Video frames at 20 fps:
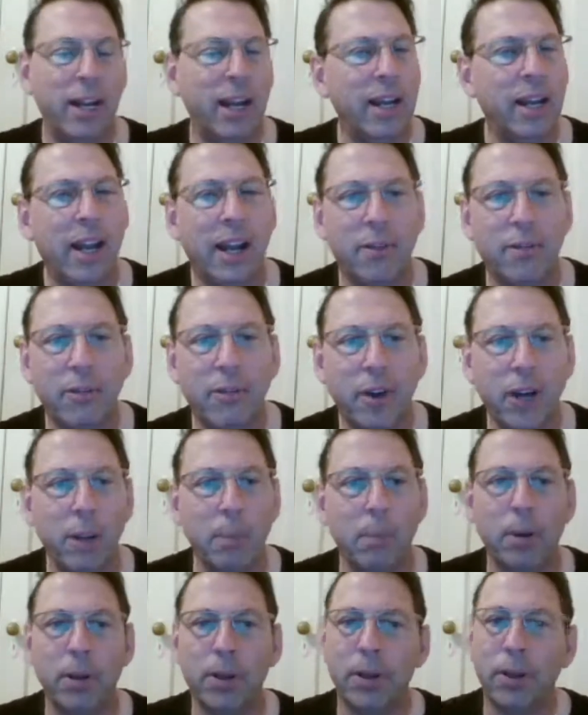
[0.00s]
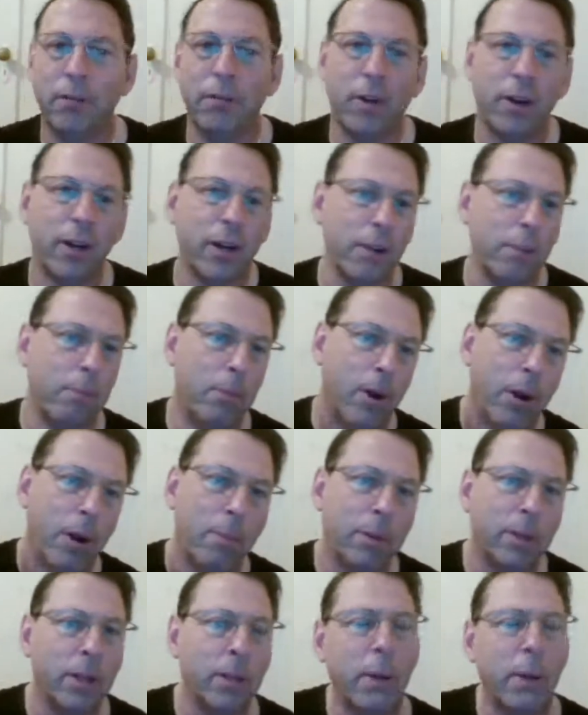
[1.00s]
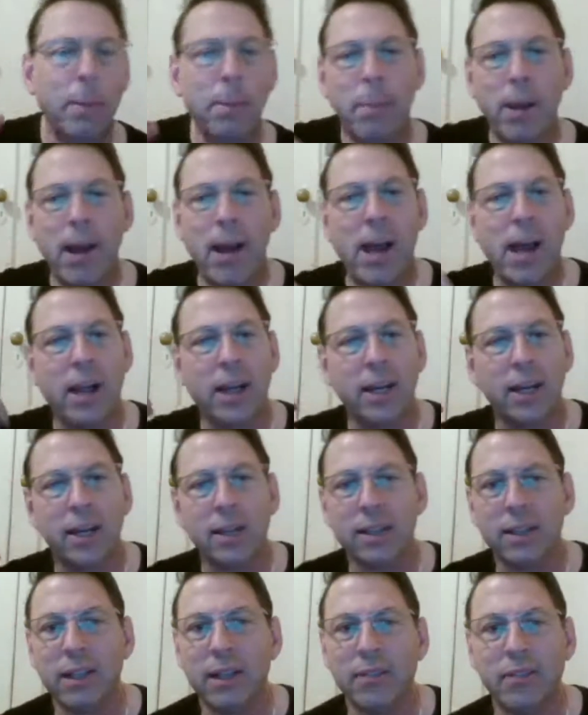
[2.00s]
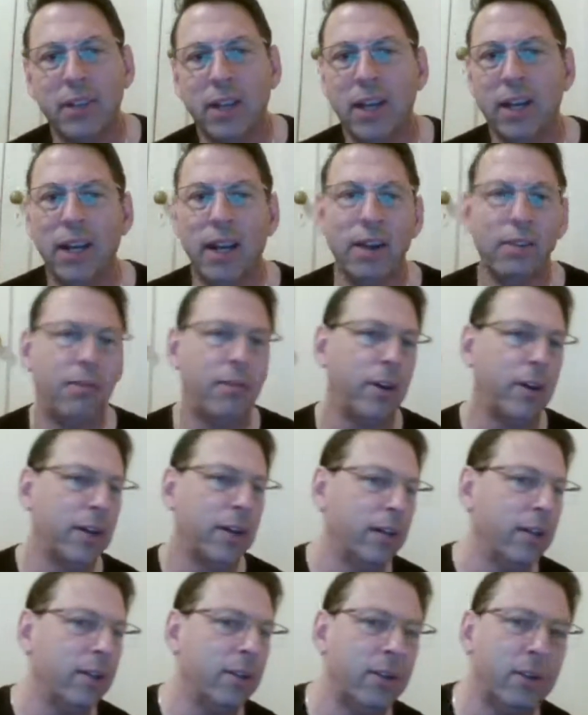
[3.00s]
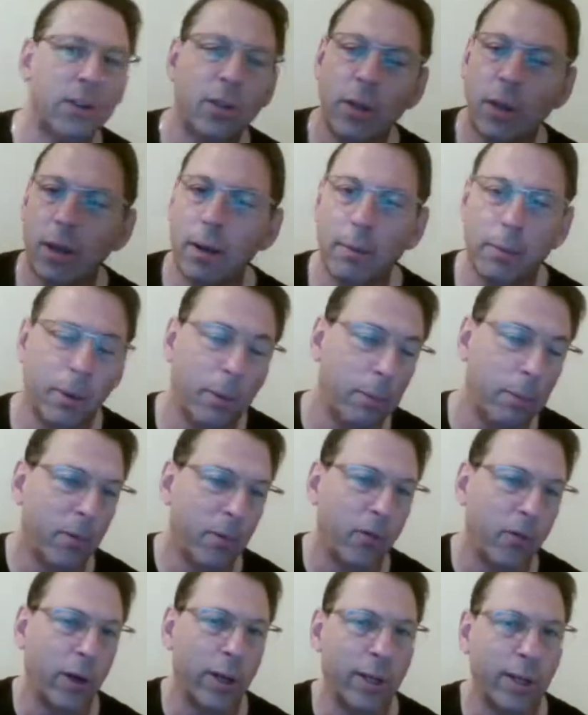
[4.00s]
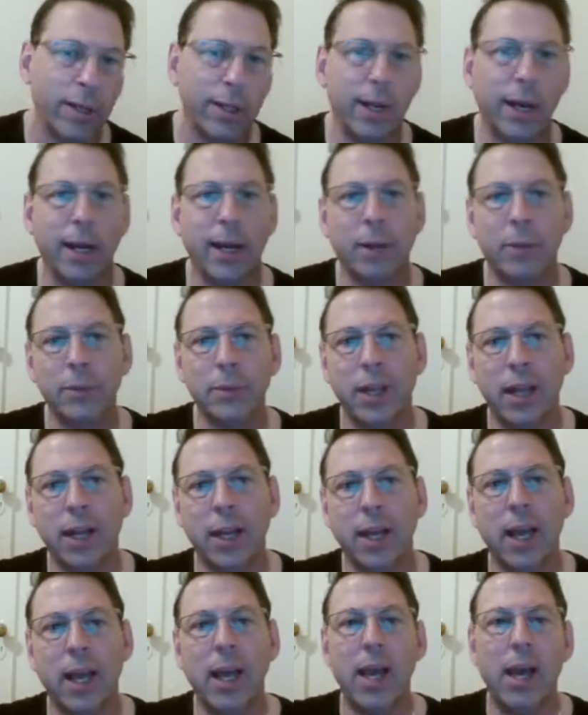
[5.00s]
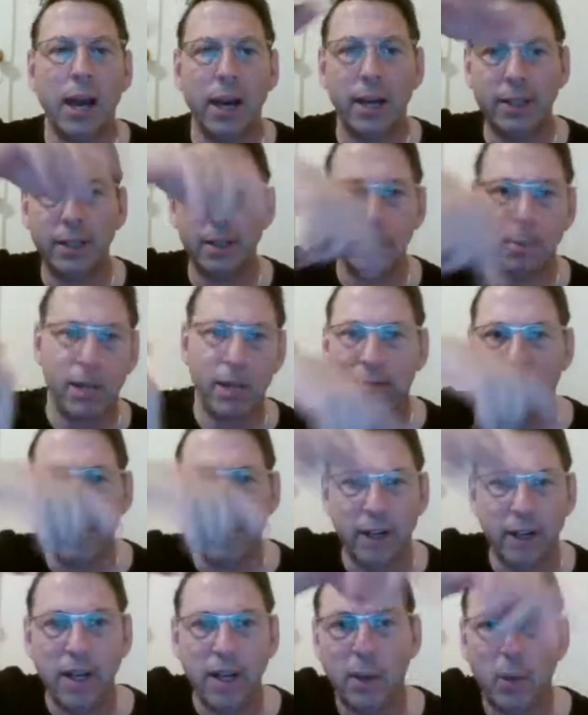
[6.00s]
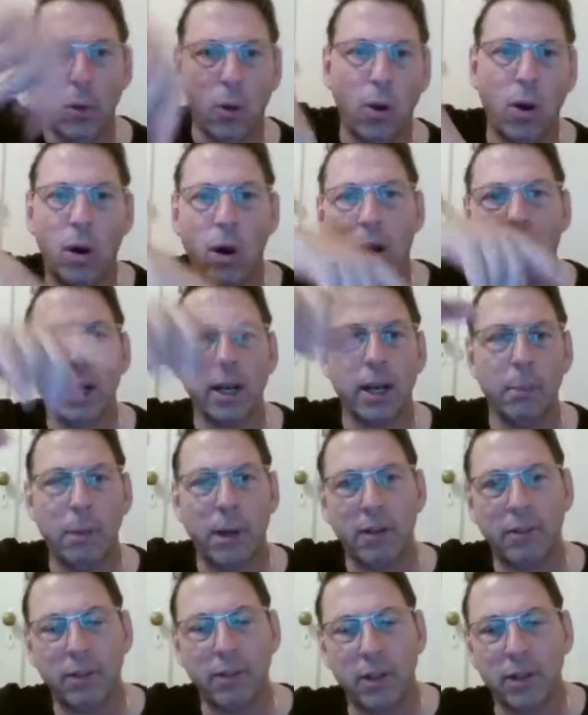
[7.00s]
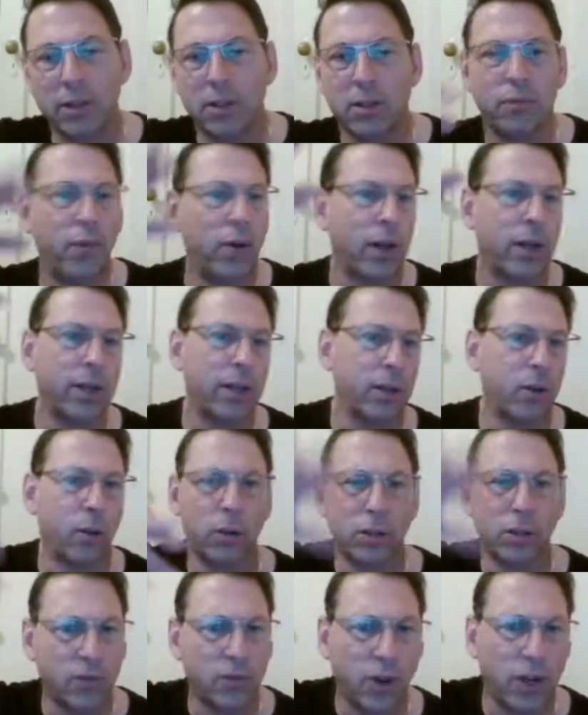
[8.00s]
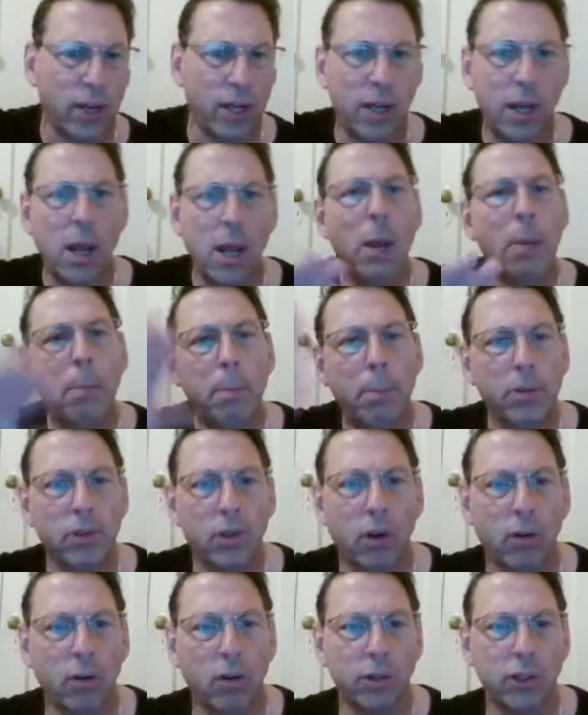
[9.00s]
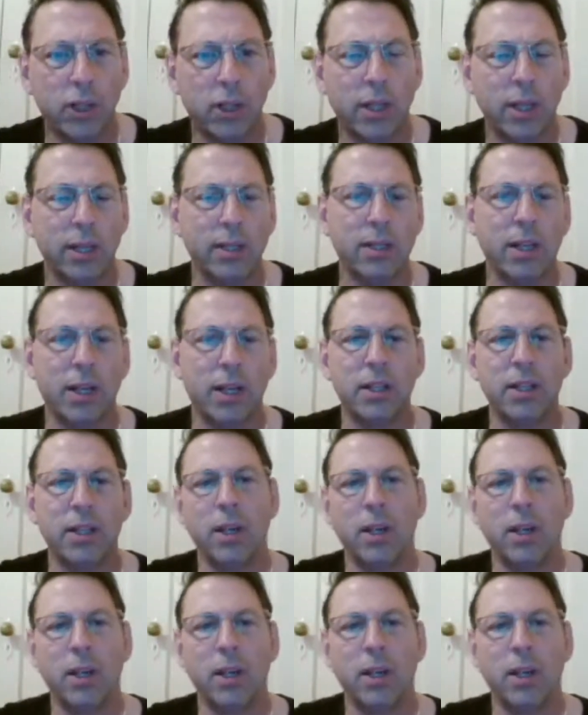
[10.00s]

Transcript: And I fucking put the fucking barbell on my back and I lifted and I fucking, well, before I did that, I was like, I did my infinity walk and my other fucking thing, all these fucking bizarre shit things I do,